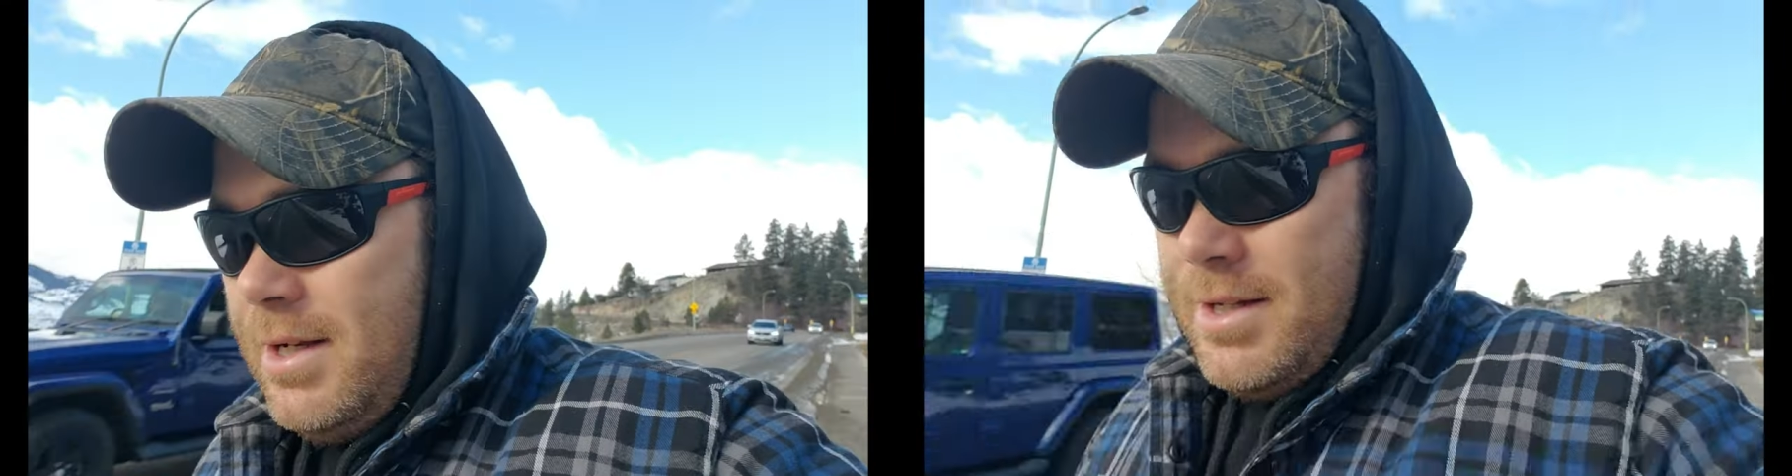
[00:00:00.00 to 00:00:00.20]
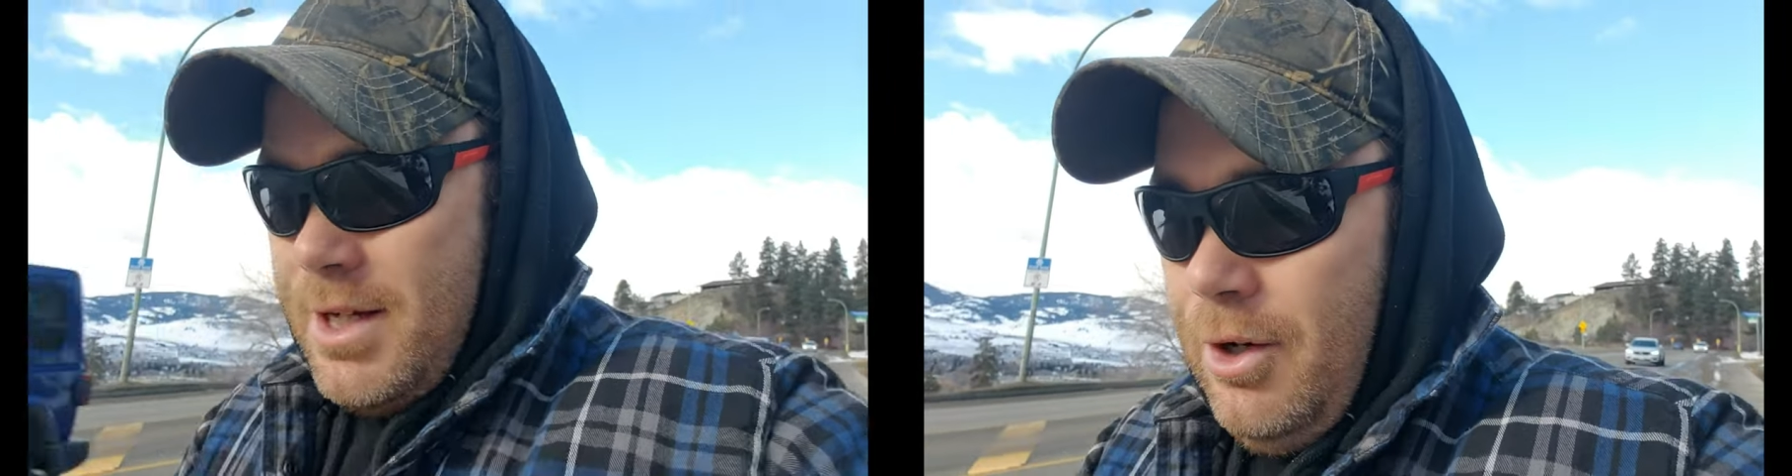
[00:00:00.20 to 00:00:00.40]

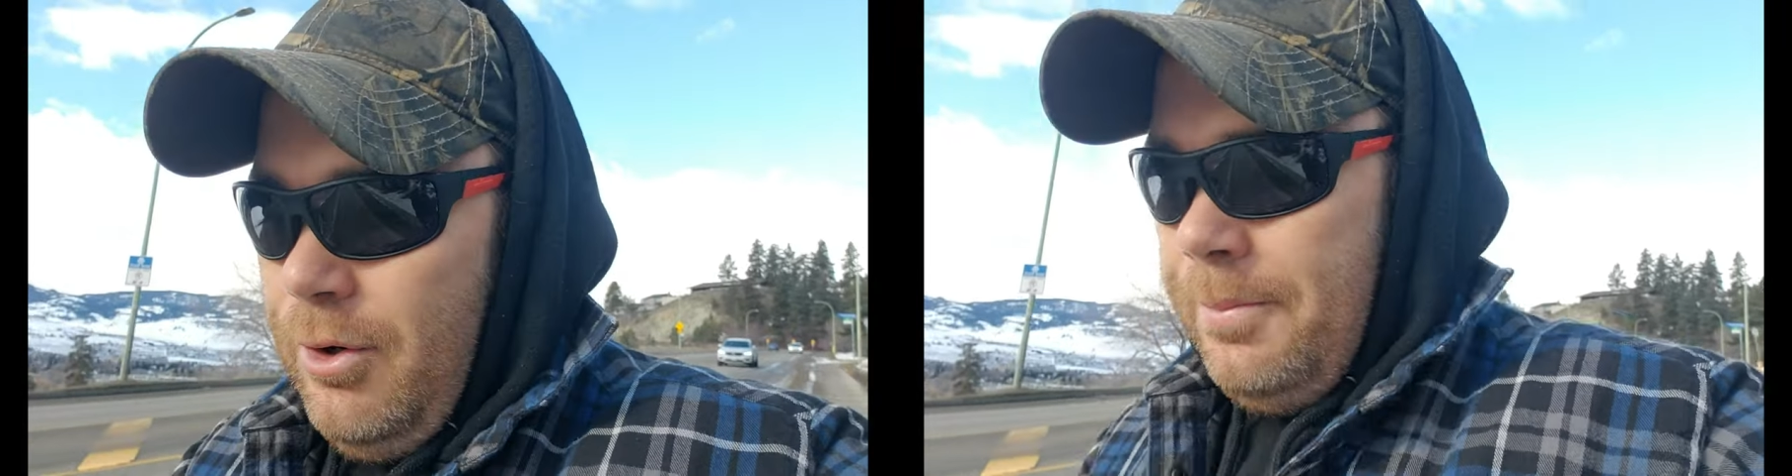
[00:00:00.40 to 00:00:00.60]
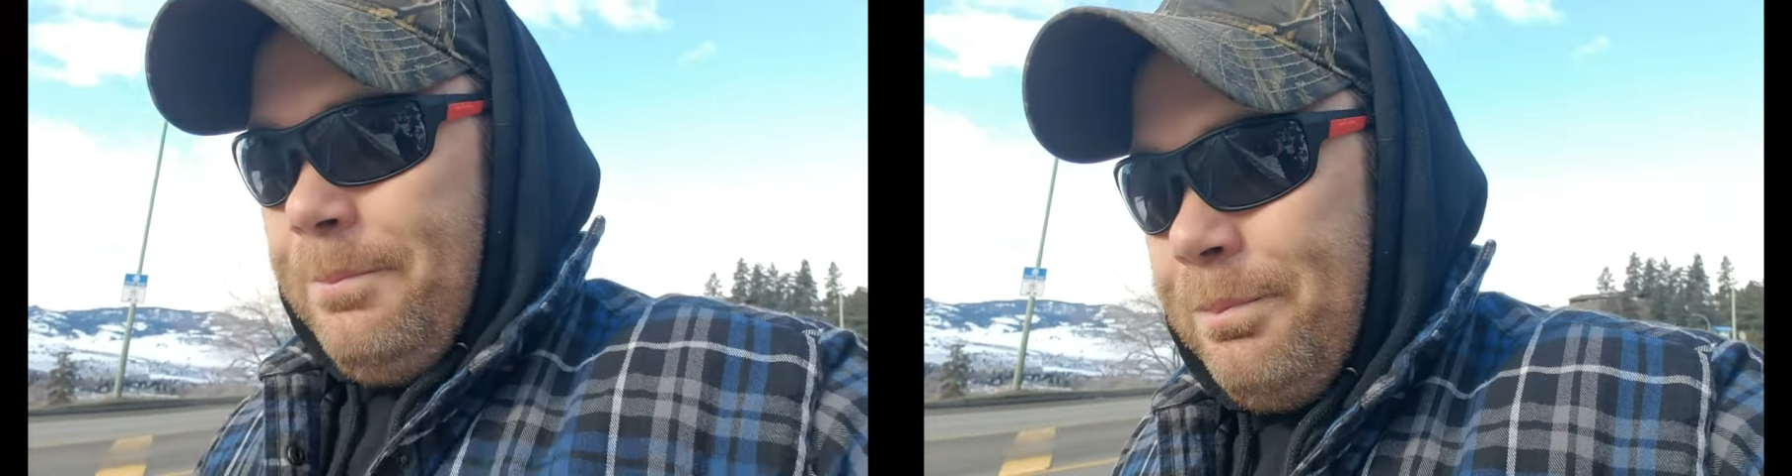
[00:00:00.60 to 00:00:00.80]

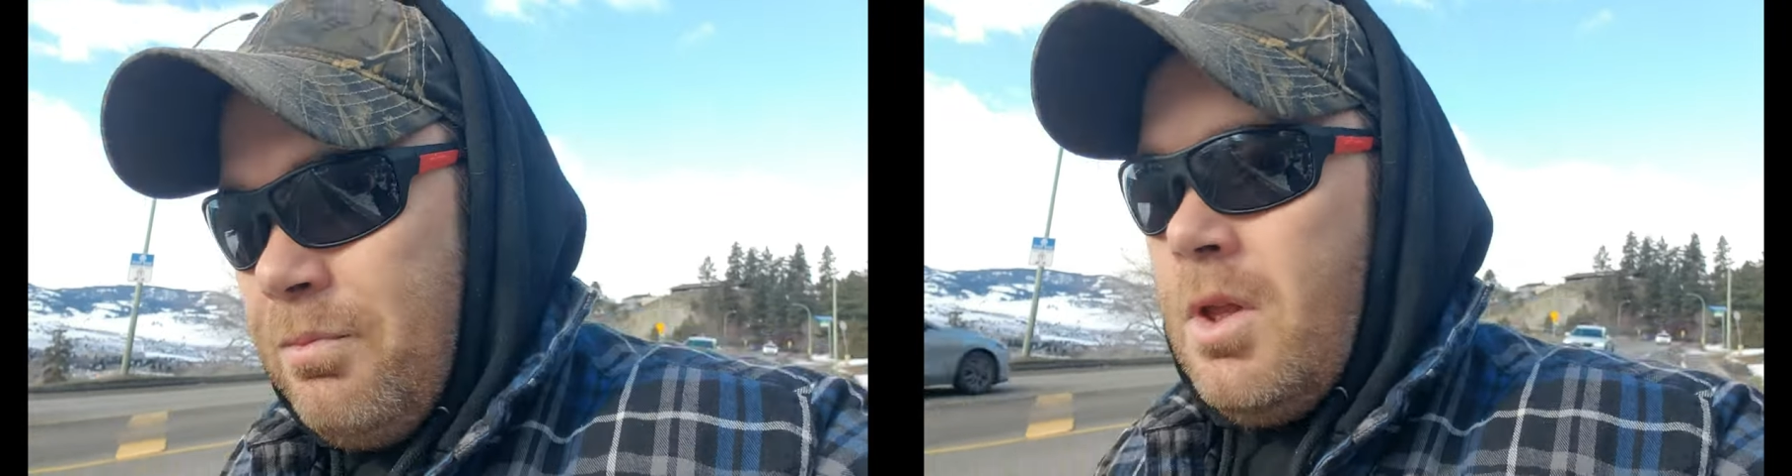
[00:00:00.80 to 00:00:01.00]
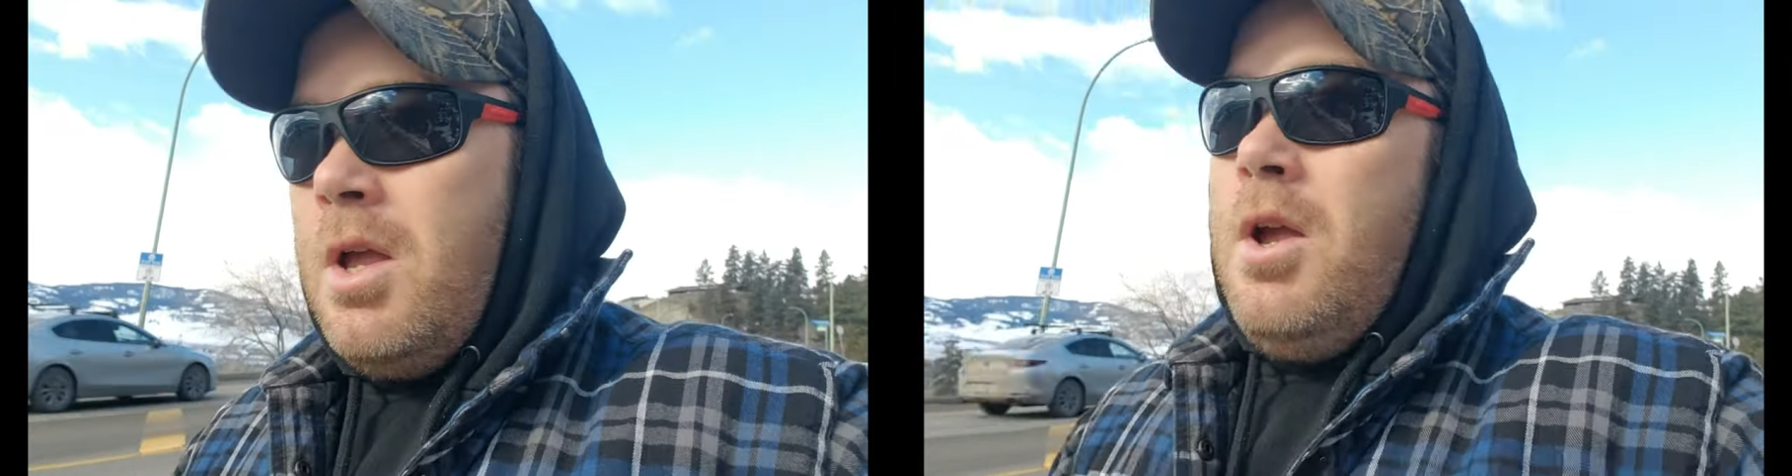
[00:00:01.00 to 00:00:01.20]
So
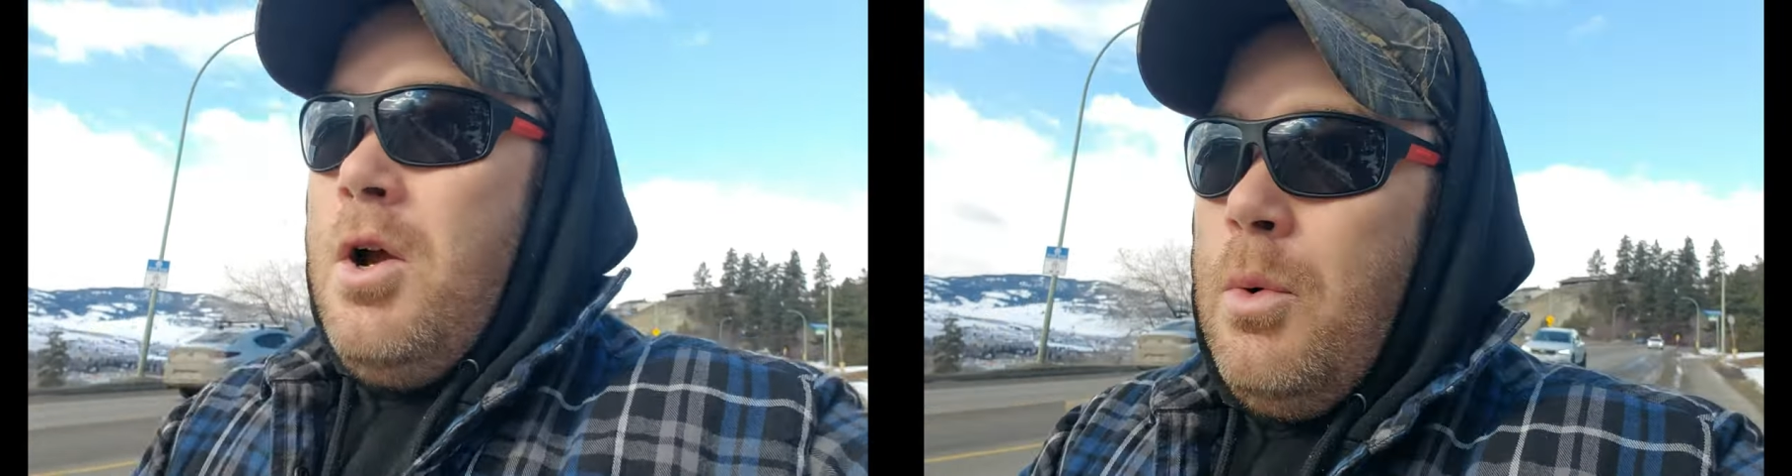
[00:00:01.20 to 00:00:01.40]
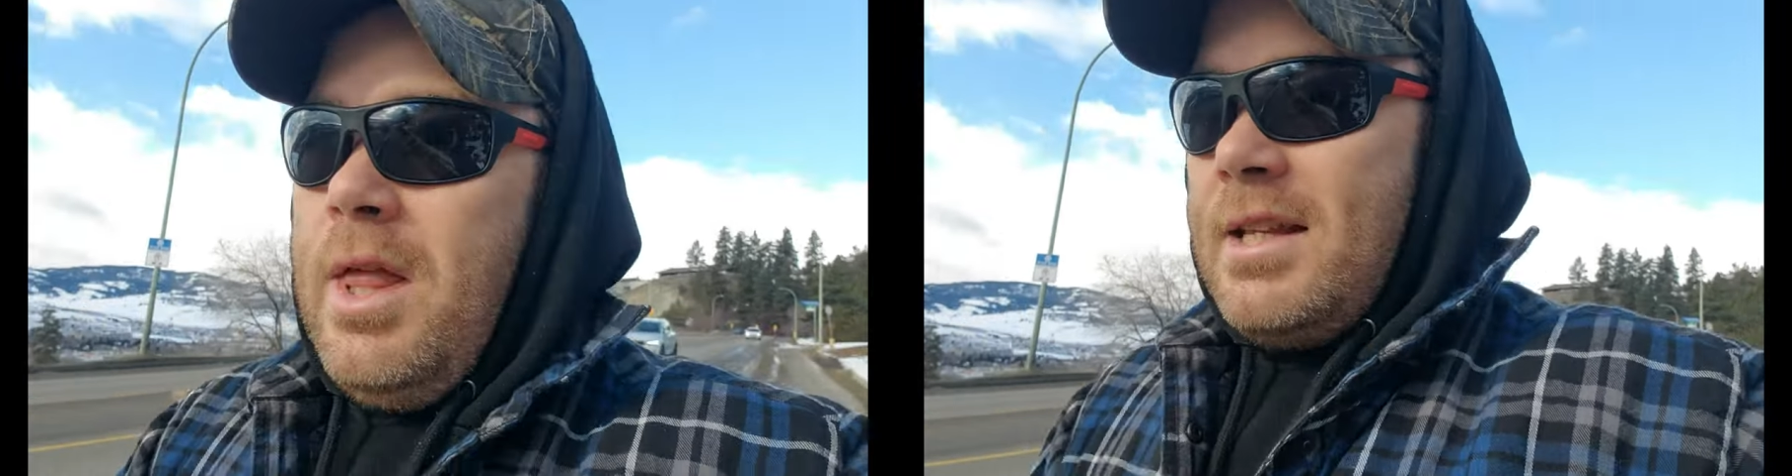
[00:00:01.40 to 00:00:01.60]

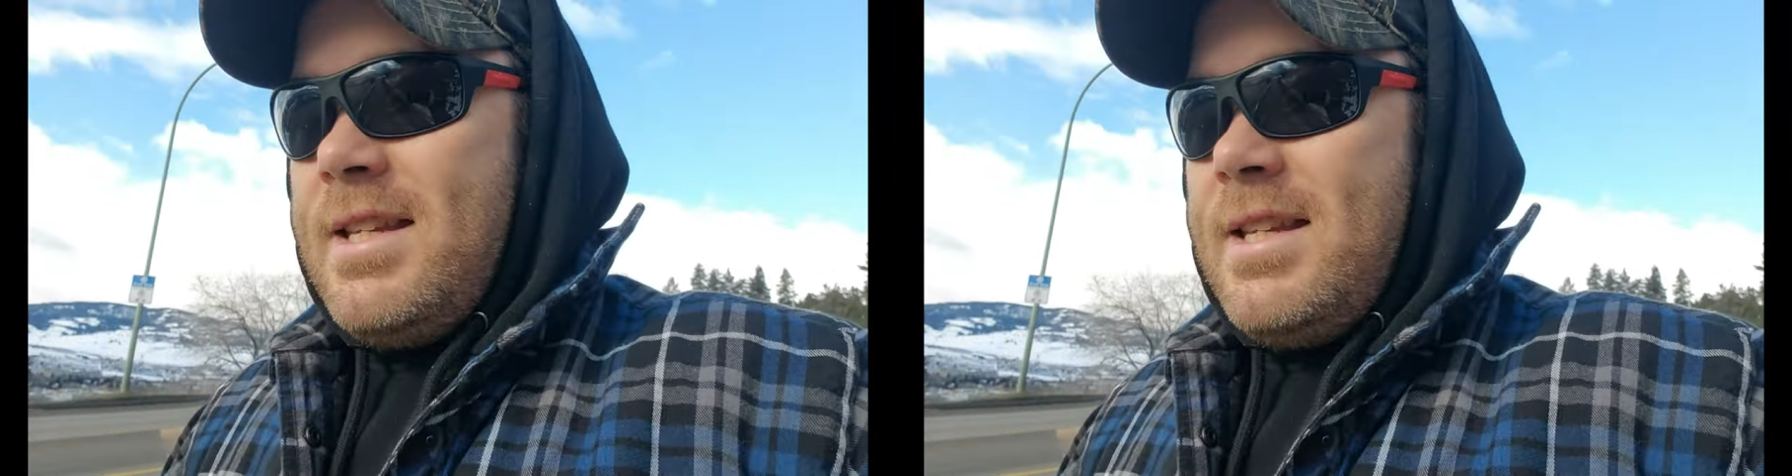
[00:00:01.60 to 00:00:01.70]
with that